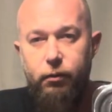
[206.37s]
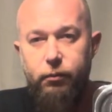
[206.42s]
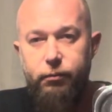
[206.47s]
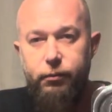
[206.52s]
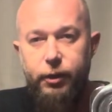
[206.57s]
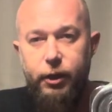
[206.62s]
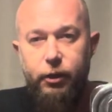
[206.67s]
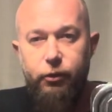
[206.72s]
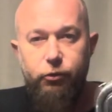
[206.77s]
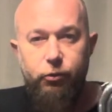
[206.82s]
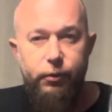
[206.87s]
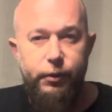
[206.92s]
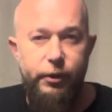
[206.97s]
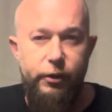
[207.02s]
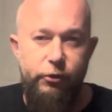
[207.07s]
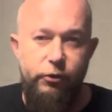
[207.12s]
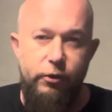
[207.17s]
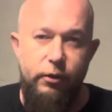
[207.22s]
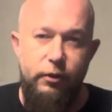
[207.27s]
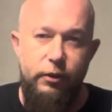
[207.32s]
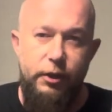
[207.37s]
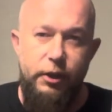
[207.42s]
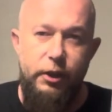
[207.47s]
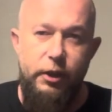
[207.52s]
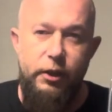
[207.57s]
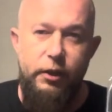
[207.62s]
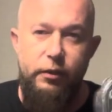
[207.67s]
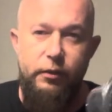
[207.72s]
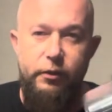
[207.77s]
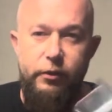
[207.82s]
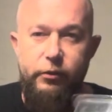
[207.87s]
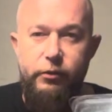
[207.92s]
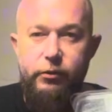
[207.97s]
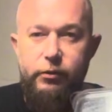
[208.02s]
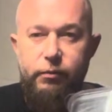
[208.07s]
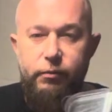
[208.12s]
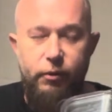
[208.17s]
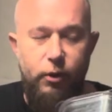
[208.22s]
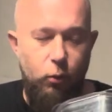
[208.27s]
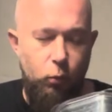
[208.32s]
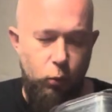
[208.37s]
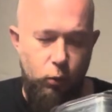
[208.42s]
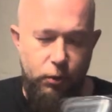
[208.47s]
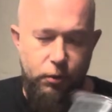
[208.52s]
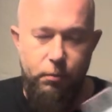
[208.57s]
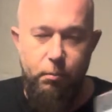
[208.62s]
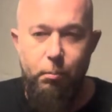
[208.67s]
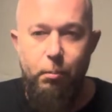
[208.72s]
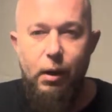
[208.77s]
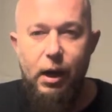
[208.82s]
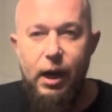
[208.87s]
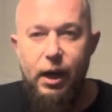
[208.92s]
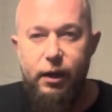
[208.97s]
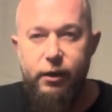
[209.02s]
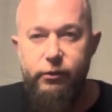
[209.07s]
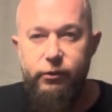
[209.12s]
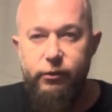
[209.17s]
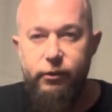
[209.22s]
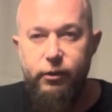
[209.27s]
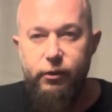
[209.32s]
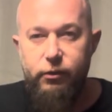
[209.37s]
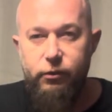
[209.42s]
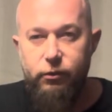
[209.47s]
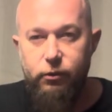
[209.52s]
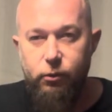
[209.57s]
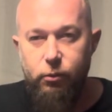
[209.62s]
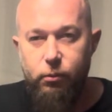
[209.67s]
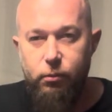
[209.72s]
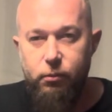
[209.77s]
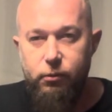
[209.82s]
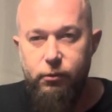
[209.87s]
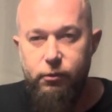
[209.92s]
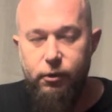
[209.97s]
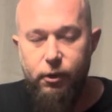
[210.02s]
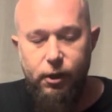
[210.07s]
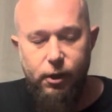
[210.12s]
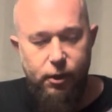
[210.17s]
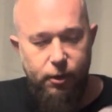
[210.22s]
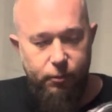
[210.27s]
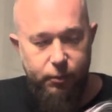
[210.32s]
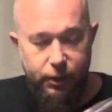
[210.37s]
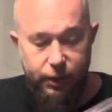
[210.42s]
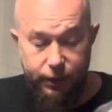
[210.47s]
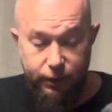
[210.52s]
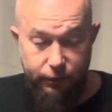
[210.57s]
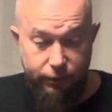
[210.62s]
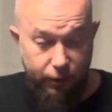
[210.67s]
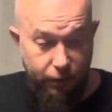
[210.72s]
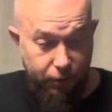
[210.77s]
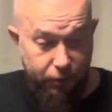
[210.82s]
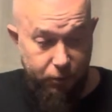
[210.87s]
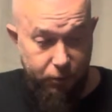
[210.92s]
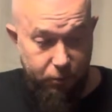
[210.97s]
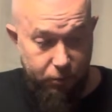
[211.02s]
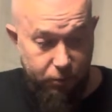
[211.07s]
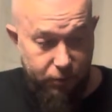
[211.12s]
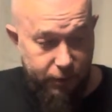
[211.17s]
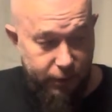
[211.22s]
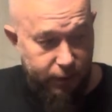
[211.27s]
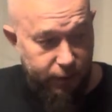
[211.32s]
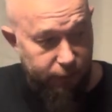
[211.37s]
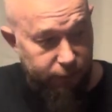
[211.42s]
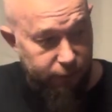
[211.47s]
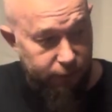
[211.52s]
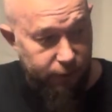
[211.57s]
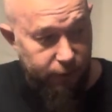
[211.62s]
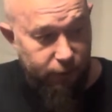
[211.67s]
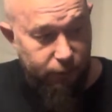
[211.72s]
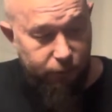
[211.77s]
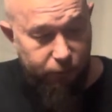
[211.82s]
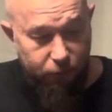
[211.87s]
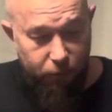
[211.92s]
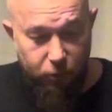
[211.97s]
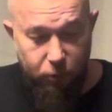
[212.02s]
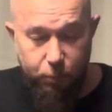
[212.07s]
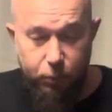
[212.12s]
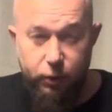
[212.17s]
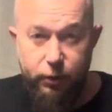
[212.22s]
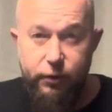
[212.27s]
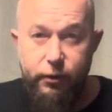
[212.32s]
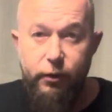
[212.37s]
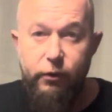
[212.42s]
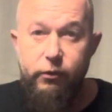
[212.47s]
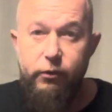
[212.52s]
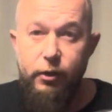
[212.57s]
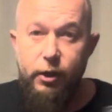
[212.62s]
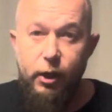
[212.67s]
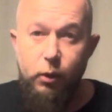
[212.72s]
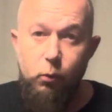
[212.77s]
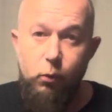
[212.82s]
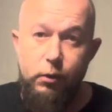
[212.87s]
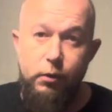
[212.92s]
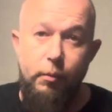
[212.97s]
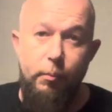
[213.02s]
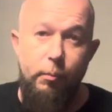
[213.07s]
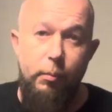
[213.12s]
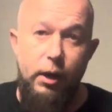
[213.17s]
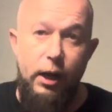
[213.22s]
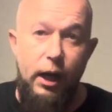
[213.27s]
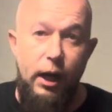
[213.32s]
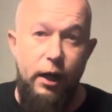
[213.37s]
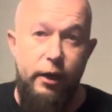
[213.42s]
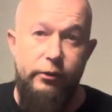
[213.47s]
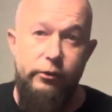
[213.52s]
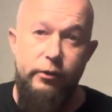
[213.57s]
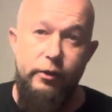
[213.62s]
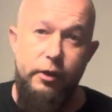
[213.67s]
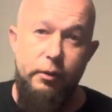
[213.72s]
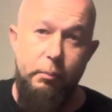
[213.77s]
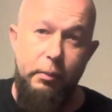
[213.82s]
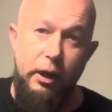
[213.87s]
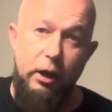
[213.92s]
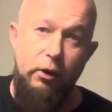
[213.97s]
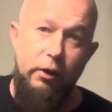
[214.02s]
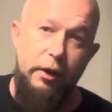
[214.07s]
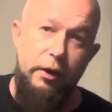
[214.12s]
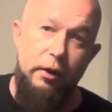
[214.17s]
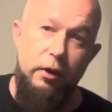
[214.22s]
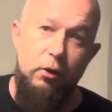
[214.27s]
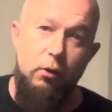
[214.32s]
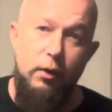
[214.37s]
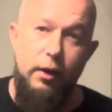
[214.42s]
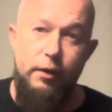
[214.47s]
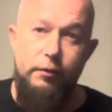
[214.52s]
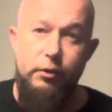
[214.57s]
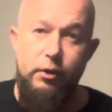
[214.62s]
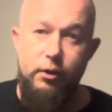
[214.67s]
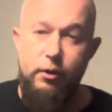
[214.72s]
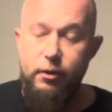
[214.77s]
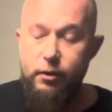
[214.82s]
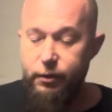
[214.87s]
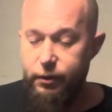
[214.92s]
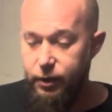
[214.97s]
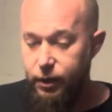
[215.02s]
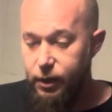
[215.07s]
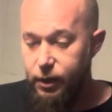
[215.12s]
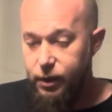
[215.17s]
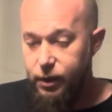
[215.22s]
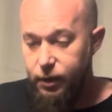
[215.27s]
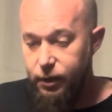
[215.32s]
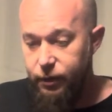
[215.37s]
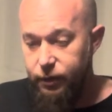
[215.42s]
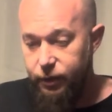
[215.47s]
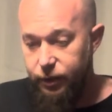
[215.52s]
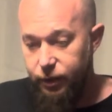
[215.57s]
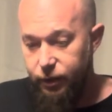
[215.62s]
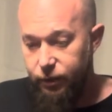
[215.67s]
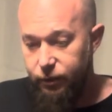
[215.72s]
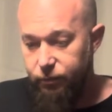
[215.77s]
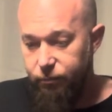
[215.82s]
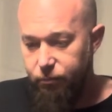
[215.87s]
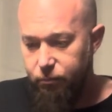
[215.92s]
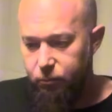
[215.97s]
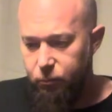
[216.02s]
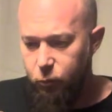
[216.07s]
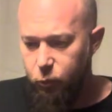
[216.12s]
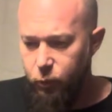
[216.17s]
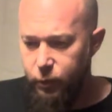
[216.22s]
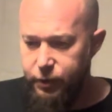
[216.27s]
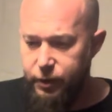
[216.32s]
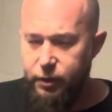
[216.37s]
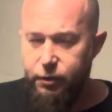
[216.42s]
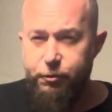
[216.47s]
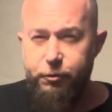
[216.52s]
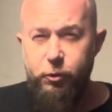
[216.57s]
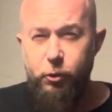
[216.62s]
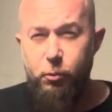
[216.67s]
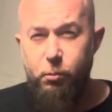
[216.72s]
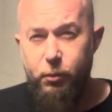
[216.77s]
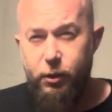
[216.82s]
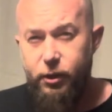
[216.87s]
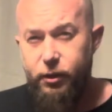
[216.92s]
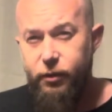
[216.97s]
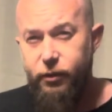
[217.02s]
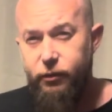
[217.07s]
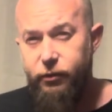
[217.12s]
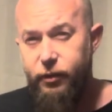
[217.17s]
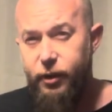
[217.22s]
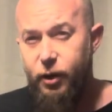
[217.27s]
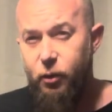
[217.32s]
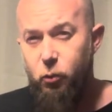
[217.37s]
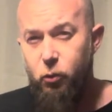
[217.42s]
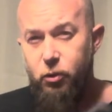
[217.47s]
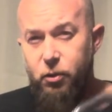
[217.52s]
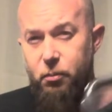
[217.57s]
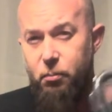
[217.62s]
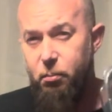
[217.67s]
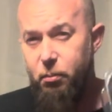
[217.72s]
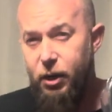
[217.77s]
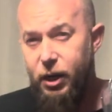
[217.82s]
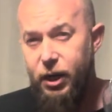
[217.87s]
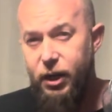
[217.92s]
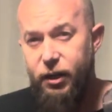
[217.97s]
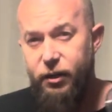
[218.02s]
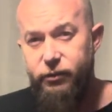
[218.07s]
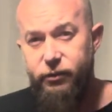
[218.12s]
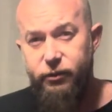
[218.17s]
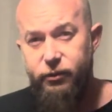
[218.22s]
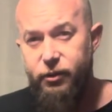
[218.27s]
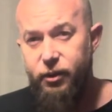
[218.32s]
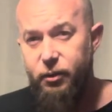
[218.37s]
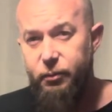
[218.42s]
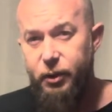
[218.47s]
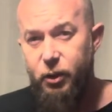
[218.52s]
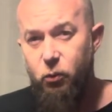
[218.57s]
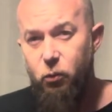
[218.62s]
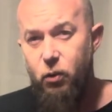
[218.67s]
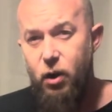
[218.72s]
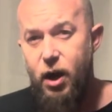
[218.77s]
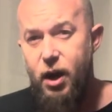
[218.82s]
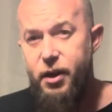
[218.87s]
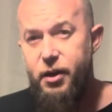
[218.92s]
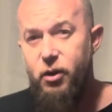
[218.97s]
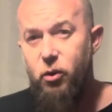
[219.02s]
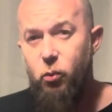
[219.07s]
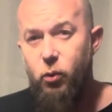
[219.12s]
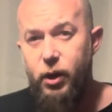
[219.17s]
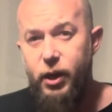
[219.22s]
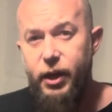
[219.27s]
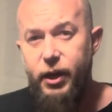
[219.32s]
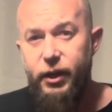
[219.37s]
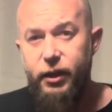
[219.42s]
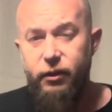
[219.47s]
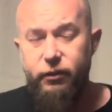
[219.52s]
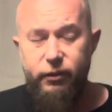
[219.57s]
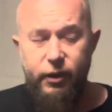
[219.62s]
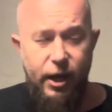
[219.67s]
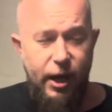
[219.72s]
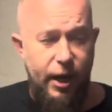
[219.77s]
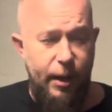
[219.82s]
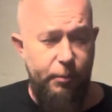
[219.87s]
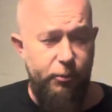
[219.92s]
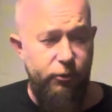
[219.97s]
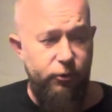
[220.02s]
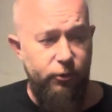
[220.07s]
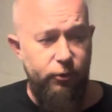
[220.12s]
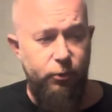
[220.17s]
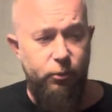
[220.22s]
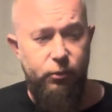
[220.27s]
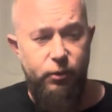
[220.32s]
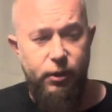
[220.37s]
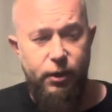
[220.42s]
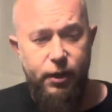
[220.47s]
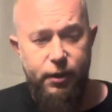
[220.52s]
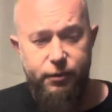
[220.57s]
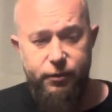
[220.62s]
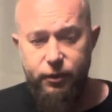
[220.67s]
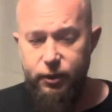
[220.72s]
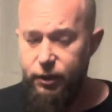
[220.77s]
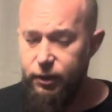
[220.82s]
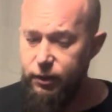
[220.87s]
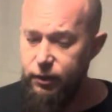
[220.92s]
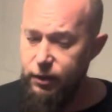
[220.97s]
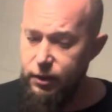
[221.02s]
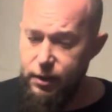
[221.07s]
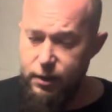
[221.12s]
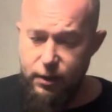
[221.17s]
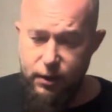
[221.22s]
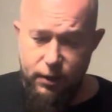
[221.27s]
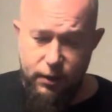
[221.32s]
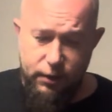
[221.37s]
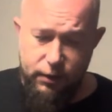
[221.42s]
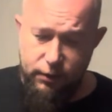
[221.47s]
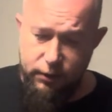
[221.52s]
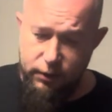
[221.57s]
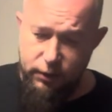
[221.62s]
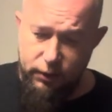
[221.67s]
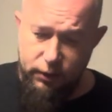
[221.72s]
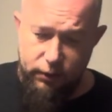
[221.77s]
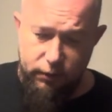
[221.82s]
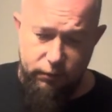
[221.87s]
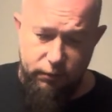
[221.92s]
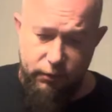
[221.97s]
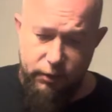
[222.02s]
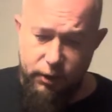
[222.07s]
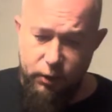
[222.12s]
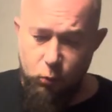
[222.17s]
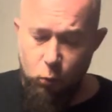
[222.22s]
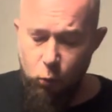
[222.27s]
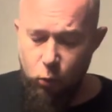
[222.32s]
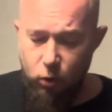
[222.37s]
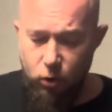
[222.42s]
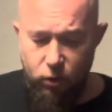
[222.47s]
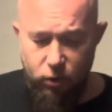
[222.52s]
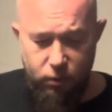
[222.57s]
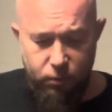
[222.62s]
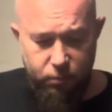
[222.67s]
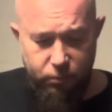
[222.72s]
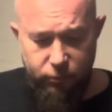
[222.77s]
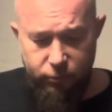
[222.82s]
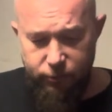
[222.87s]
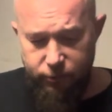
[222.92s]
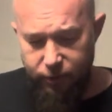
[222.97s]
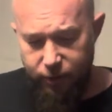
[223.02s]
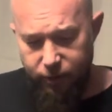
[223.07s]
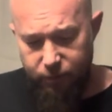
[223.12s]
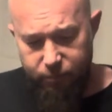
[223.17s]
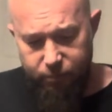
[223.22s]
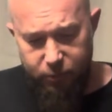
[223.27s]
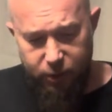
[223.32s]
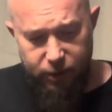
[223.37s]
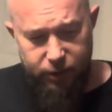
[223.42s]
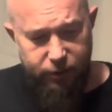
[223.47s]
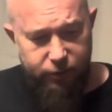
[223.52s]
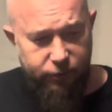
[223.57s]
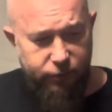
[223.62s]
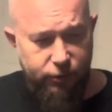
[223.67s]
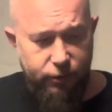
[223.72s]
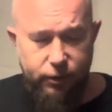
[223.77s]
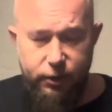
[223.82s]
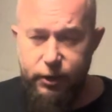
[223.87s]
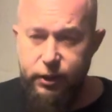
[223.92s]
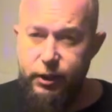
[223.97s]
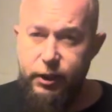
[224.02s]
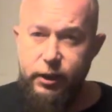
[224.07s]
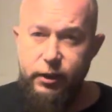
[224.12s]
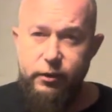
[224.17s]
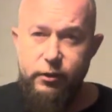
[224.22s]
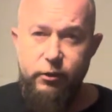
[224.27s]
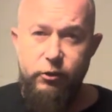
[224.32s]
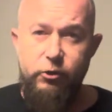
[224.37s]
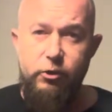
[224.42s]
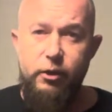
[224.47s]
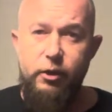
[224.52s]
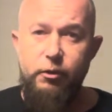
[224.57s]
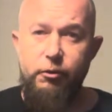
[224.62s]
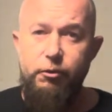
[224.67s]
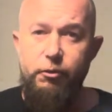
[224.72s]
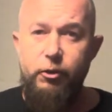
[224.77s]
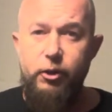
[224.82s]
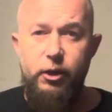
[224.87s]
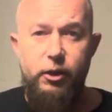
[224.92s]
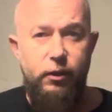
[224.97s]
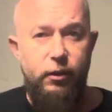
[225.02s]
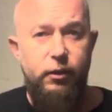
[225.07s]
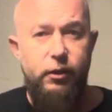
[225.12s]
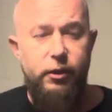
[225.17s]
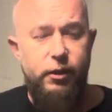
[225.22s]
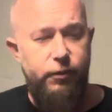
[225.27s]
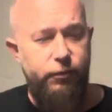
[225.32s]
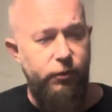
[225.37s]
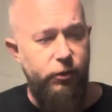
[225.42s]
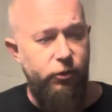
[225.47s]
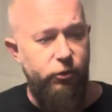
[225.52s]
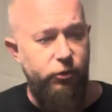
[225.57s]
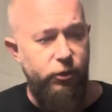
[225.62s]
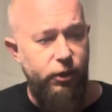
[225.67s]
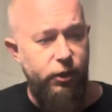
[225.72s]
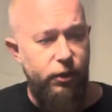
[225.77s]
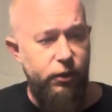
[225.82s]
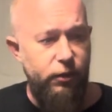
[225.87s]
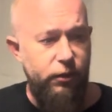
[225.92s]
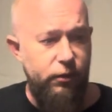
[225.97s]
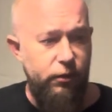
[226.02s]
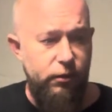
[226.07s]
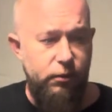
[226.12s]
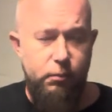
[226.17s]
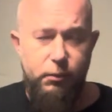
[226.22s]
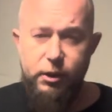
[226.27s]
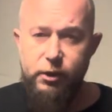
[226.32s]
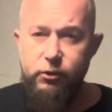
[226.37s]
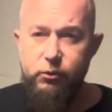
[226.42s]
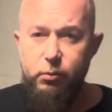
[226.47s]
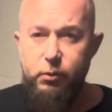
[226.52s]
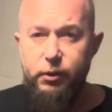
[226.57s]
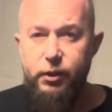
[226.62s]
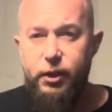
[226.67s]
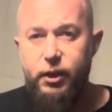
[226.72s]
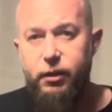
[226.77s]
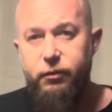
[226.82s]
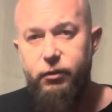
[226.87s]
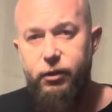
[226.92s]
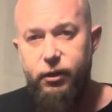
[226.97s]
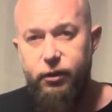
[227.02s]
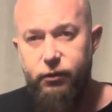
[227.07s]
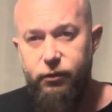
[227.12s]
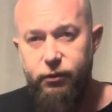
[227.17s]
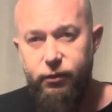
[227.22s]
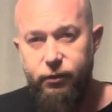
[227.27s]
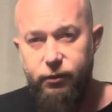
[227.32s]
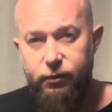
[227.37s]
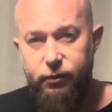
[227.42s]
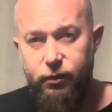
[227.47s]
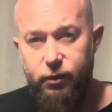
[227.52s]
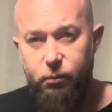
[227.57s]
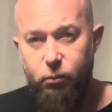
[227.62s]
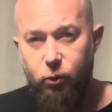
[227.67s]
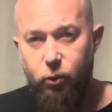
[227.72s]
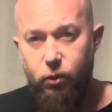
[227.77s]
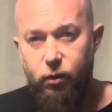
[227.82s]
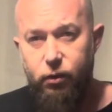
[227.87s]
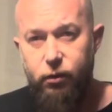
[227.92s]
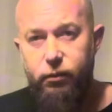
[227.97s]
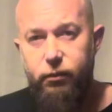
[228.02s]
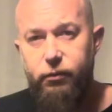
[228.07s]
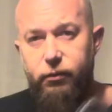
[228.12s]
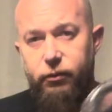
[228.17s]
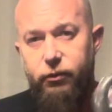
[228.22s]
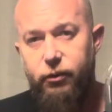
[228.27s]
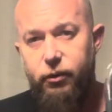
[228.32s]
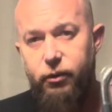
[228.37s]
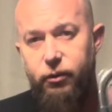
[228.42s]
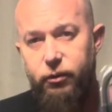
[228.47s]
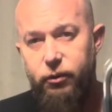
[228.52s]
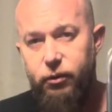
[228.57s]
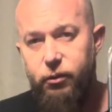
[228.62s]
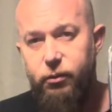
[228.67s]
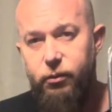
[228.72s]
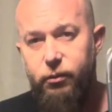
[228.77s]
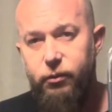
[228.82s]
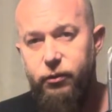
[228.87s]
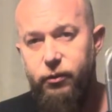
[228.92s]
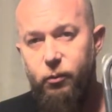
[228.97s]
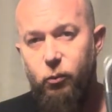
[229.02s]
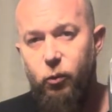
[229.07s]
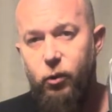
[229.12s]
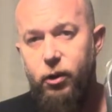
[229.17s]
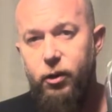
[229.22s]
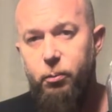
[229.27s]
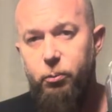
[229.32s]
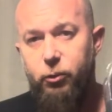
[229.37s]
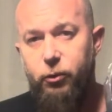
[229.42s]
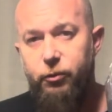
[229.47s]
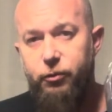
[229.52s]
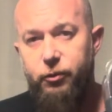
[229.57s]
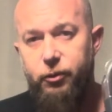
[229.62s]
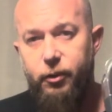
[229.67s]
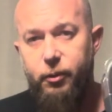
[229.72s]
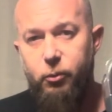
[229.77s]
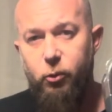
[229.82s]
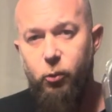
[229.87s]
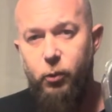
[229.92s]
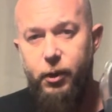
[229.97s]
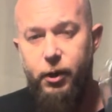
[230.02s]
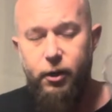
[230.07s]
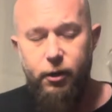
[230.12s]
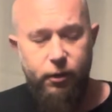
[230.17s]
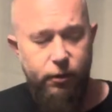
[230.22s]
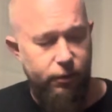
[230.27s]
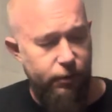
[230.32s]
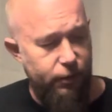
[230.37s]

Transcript: Now, traditionally, a wooden box is used, but I can tell you that if you put this in a wooden box and then bury it in a graveyard, then within a few months, that wooden box is going to be rotted away into absolute nothing. The worms and bugs are going to eat the chicken feet and the effigy, and then it might as well not even exist anymore. So use some waterproof Tupperware.